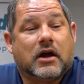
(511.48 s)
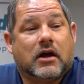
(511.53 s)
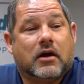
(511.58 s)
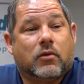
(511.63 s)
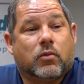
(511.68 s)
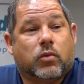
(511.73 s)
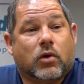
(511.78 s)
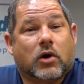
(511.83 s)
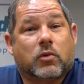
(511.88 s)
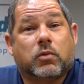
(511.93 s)

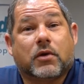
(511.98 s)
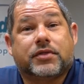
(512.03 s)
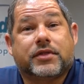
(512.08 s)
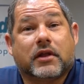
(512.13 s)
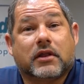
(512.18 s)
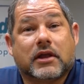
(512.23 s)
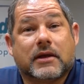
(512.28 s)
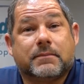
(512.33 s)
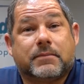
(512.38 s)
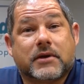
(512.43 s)
work with
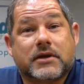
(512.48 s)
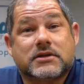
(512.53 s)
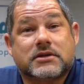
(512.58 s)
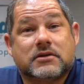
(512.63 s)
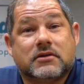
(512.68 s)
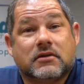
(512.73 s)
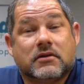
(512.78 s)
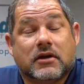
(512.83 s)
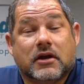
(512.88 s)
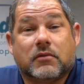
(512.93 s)

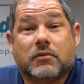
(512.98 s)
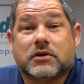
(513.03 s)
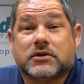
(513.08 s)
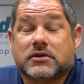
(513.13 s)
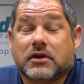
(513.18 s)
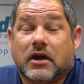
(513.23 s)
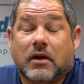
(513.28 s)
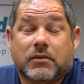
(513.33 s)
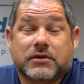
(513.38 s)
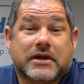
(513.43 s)
Olympus. It
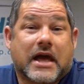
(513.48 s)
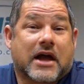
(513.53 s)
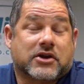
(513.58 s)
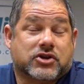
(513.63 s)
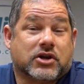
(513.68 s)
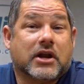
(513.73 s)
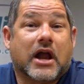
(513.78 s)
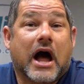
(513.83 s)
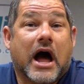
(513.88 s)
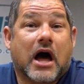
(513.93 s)
was
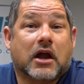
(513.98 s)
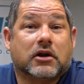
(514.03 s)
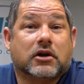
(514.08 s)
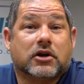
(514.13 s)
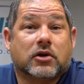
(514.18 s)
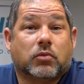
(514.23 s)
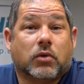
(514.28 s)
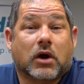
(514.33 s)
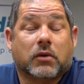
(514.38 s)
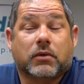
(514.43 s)
actually an honor
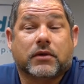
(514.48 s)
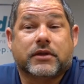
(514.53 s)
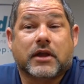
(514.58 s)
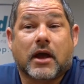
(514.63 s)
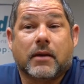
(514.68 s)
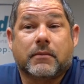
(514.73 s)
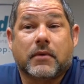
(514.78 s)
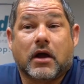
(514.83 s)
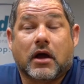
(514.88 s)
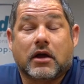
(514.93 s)
to work with
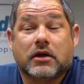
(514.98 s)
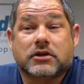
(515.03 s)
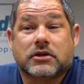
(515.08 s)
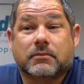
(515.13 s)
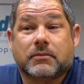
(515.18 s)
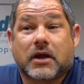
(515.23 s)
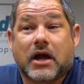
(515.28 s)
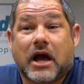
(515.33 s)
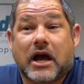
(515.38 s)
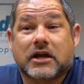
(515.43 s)
them.
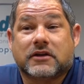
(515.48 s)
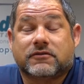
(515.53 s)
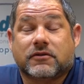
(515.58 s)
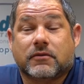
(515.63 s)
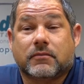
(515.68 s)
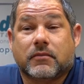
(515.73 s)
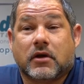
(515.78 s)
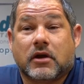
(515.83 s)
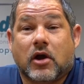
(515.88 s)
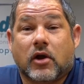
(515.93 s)
Some guys
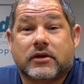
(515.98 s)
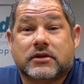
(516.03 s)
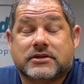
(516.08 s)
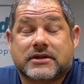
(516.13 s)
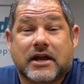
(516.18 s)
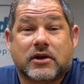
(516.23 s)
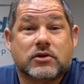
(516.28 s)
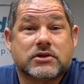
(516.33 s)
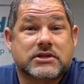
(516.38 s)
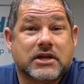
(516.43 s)
from
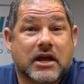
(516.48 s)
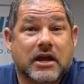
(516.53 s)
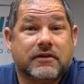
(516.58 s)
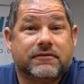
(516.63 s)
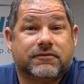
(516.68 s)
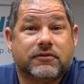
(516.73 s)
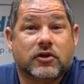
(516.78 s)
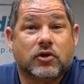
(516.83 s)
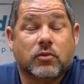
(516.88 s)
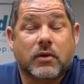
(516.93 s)
San Jose
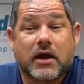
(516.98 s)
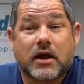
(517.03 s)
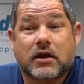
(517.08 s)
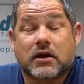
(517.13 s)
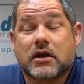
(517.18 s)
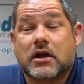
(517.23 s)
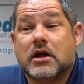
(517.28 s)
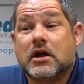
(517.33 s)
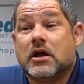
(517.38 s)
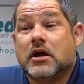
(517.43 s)
flew
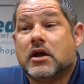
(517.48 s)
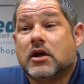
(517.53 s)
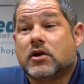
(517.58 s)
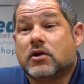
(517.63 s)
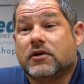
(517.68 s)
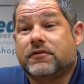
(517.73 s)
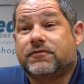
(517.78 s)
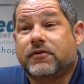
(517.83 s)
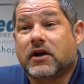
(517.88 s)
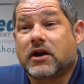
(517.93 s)
in. A
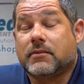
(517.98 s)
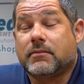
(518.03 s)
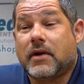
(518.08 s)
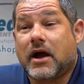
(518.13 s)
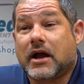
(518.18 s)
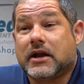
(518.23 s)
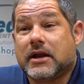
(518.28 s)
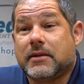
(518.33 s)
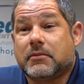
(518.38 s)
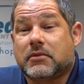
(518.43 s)
good friend of
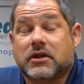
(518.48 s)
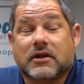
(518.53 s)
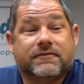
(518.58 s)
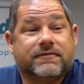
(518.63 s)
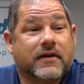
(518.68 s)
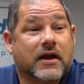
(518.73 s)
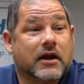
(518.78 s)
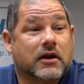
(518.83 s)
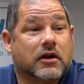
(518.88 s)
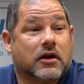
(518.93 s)
mine named Cliff
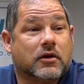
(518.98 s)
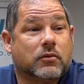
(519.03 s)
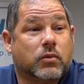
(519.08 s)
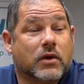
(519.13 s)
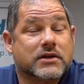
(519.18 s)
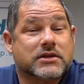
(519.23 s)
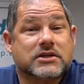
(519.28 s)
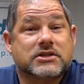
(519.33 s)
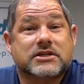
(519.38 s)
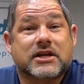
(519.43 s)
Eckert
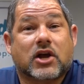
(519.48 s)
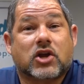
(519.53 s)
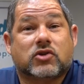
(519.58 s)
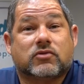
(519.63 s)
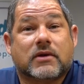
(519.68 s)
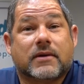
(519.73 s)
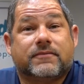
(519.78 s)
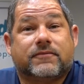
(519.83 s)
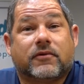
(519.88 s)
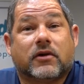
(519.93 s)
was a sales
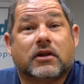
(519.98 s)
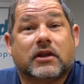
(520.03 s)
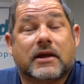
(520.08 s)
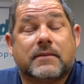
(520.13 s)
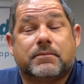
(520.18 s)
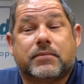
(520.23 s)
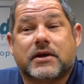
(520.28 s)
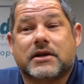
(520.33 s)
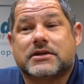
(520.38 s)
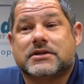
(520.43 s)
rep for
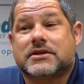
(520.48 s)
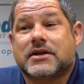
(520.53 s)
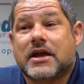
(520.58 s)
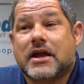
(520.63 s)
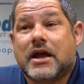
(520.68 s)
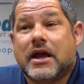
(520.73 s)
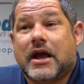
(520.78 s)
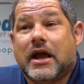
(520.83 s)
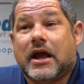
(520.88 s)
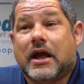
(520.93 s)
Olympus,
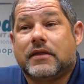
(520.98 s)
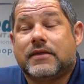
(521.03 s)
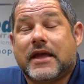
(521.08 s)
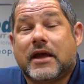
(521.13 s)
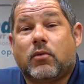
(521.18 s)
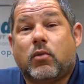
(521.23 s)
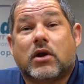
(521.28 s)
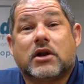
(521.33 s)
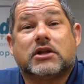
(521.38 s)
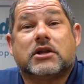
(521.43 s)
and they
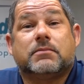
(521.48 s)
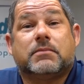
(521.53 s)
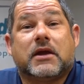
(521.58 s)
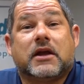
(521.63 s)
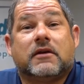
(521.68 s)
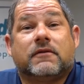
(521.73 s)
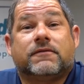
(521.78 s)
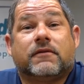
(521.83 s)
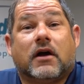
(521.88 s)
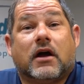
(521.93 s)
wanted to
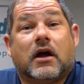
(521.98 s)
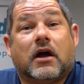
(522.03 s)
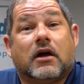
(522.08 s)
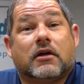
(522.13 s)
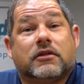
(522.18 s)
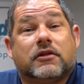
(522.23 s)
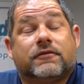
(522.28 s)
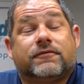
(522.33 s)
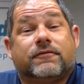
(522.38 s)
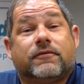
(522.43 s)
be
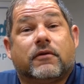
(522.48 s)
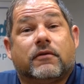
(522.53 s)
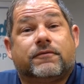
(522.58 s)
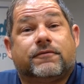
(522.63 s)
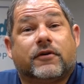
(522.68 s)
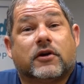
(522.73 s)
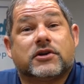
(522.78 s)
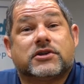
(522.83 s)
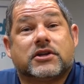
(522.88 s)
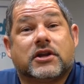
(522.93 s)
the
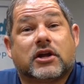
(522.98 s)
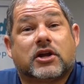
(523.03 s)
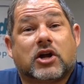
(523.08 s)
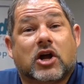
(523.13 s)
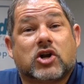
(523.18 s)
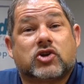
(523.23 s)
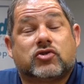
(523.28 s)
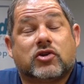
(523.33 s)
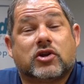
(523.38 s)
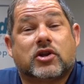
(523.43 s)
first in the
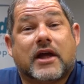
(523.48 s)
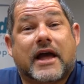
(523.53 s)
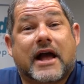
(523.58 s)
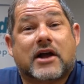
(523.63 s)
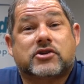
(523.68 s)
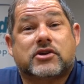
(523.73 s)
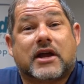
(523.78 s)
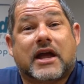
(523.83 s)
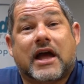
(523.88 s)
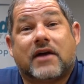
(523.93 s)
country to
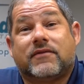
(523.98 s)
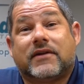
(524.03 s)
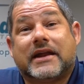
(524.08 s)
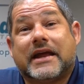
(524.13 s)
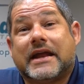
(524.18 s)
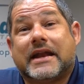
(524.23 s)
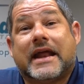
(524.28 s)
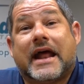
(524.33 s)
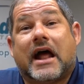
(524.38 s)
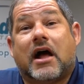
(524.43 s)
actually have an
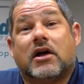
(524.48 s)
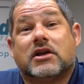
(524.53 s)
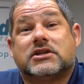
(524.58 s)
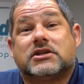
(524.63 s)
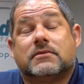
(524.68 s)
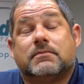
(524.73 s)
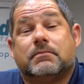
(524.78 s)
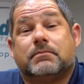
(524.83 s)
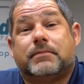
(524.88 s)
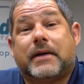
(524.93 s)
in-house
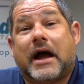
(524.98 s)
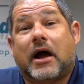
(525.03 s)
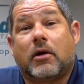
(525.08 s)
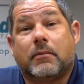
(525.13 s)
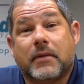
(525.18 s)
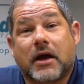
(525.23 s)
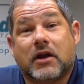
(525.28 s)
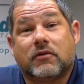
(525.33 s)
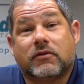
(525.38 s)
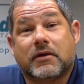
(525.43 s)

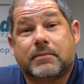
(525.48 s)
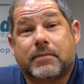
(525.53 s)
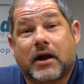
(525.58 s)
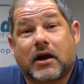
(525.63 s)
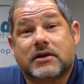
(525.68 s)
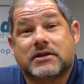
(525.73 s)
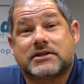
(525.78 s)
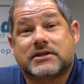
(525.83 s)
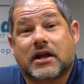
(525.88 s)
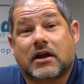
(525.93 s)
biomed
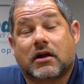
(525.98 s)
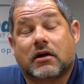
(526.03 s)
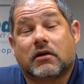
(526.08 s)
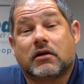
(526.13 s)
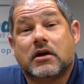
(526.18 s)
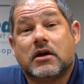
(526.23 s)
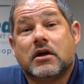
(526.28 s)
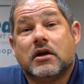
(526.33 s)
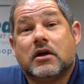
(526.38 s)
repair center